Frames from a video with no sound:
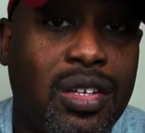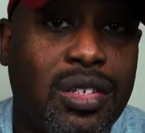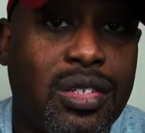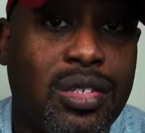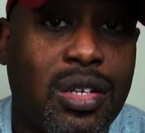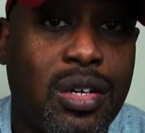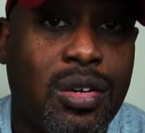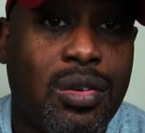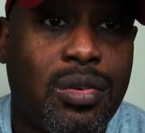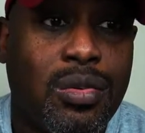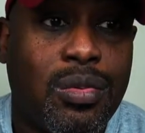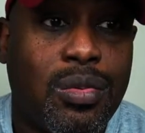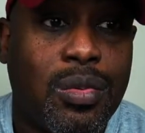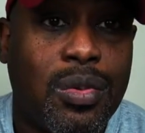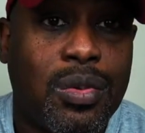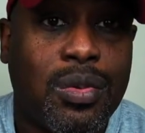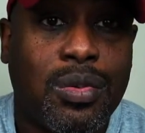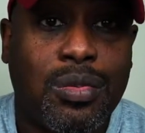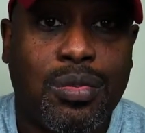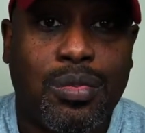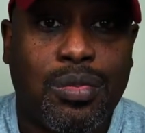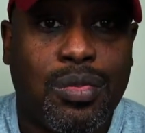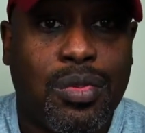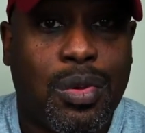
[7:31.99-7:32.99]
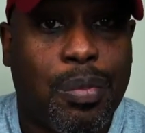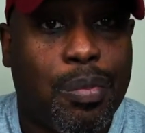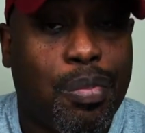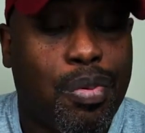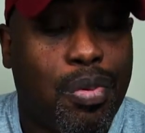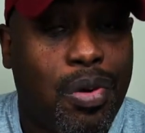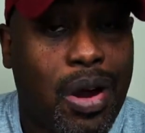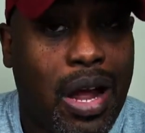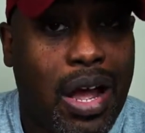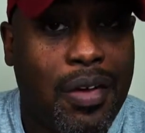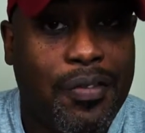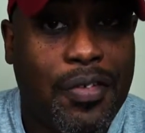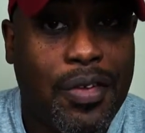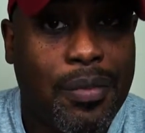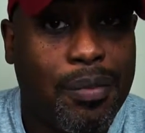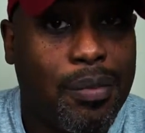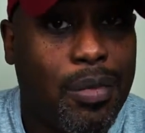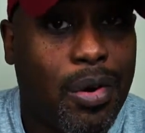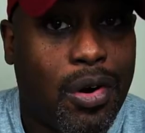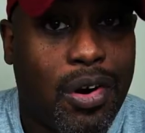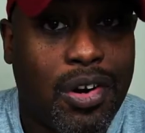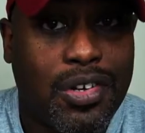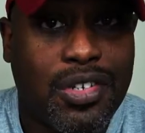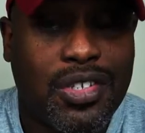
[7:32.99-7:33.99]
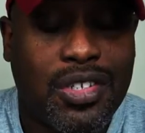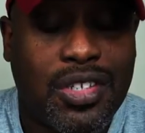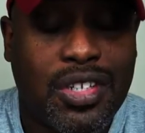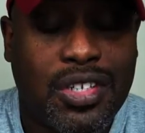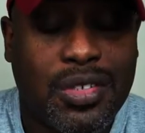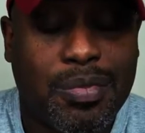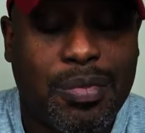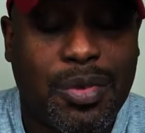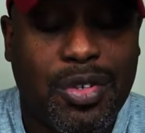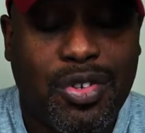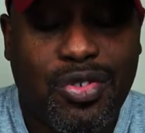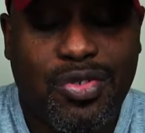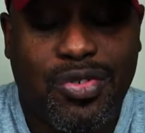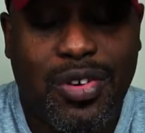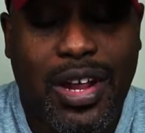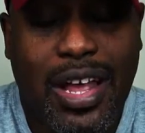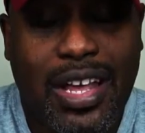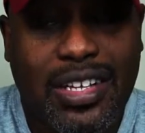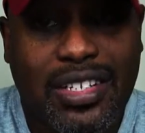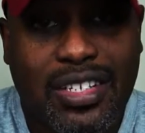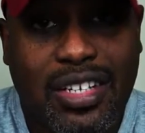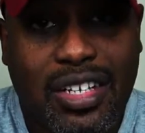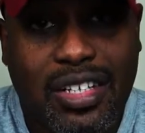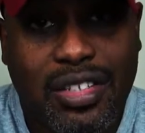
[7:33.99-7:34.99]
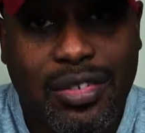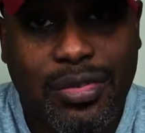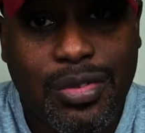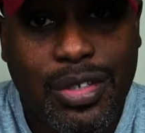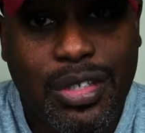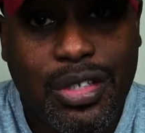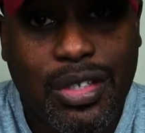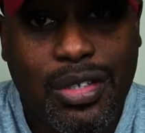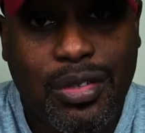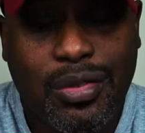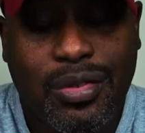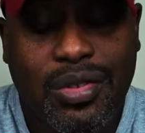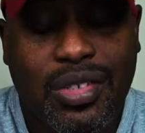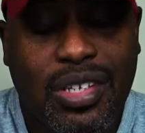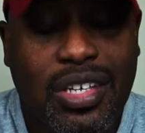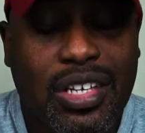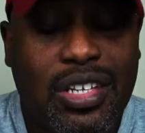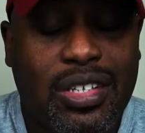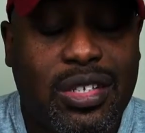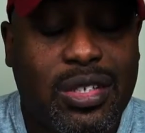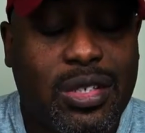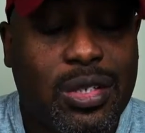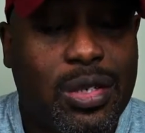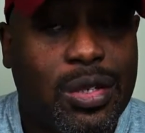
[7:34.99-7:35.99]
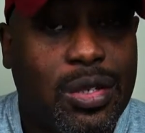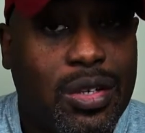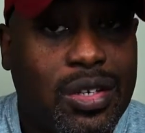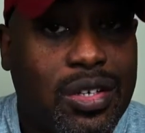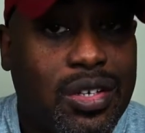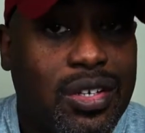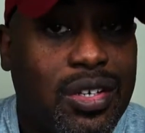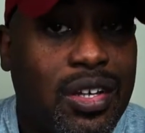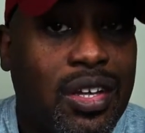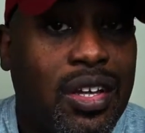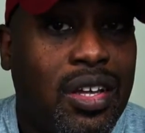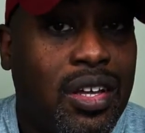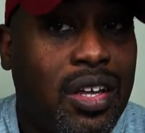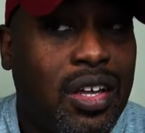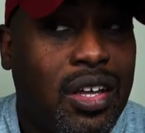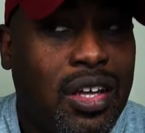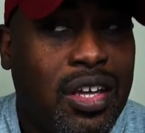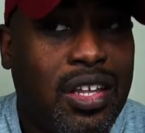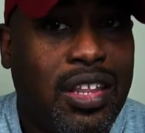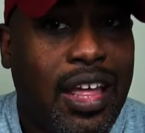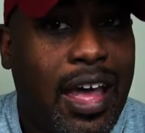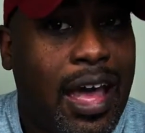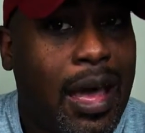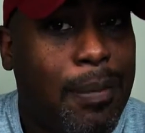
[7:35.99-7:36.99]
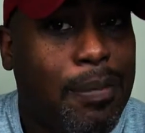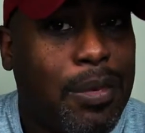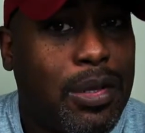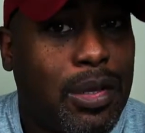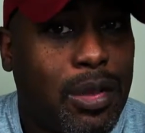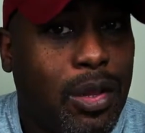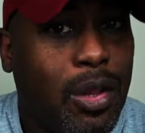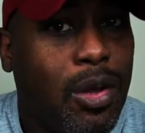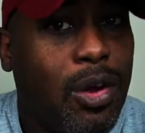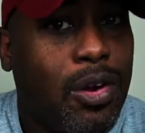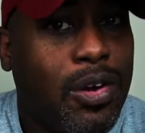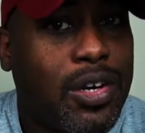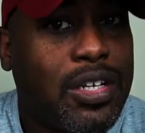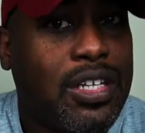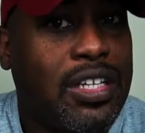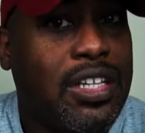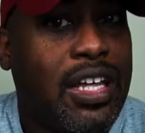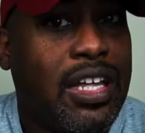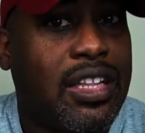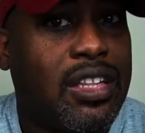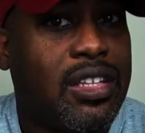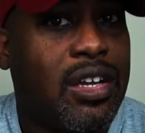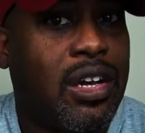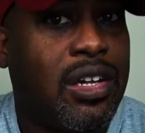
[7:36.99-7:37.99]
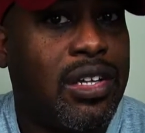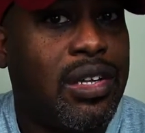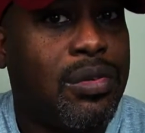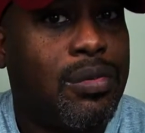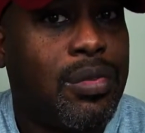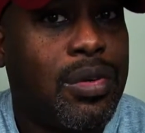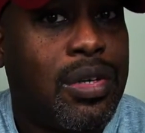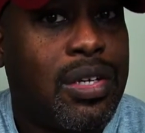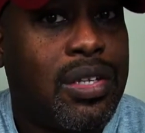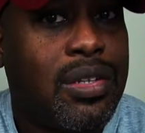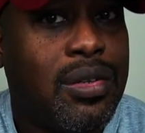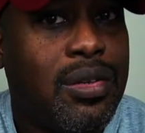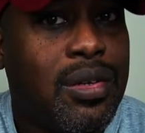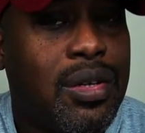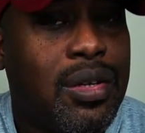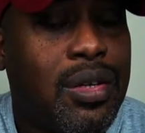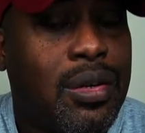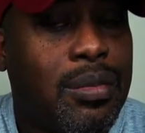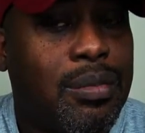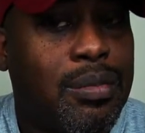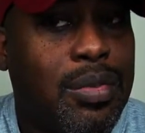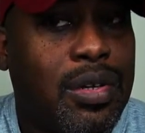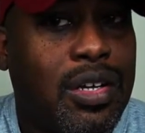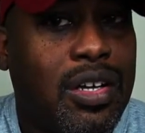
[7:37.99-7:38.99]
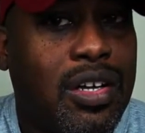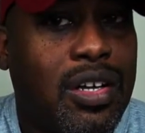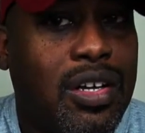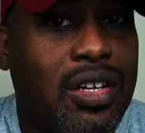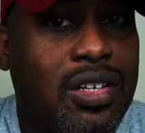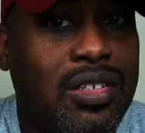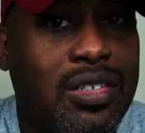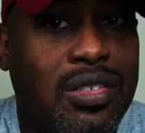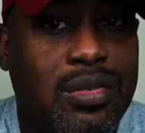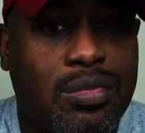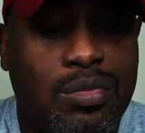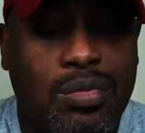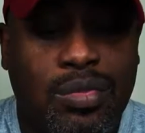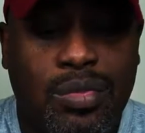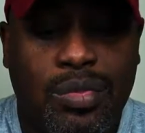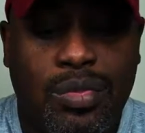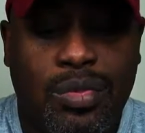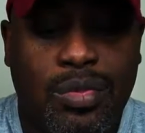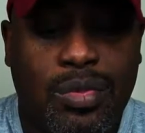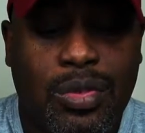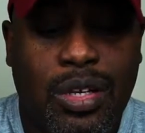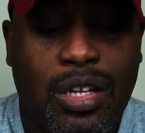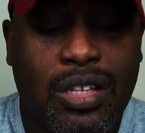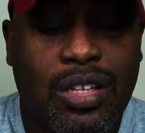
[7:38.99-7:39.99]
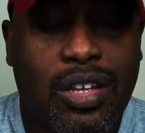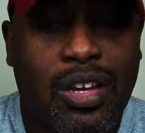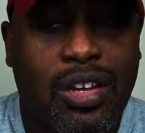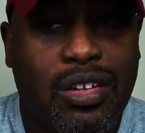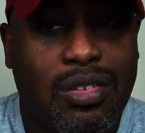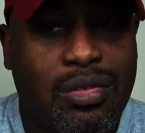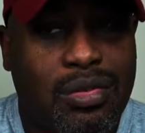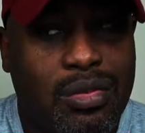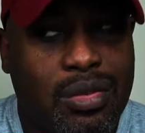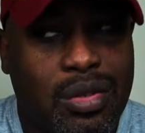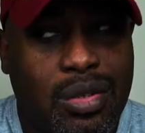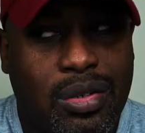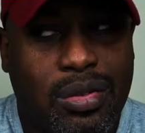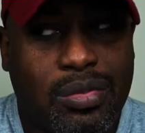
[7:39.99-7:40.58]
So the profit margin has been drastically reduced. It happened longer than I thought it would, because I thought,